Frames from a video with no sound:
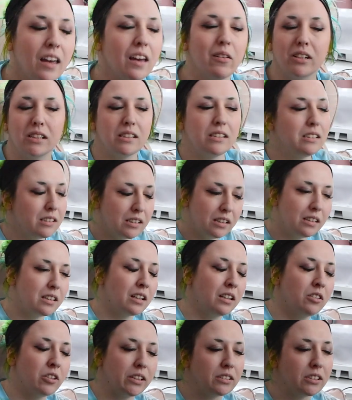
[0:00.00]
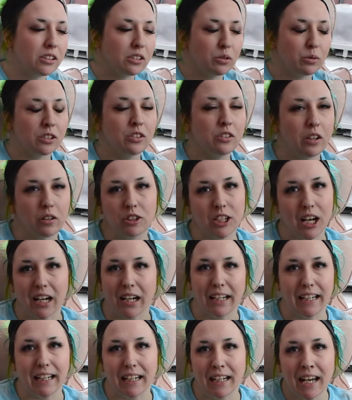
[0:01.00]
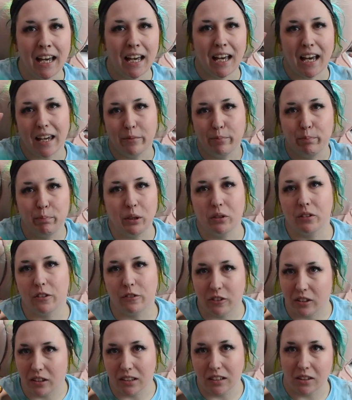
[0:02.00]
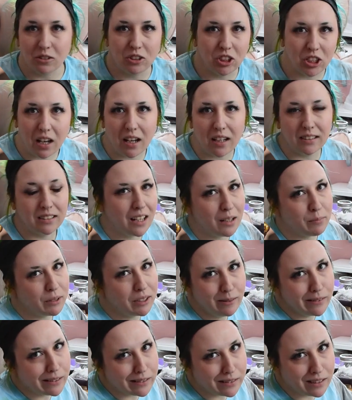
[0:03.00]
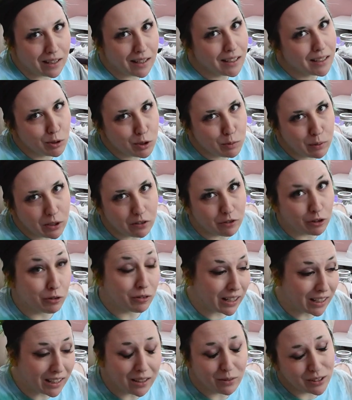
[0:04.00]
The crystals were so shiny and beautiful in those shots. I mean, you guys saw it. It was beautiful, right? It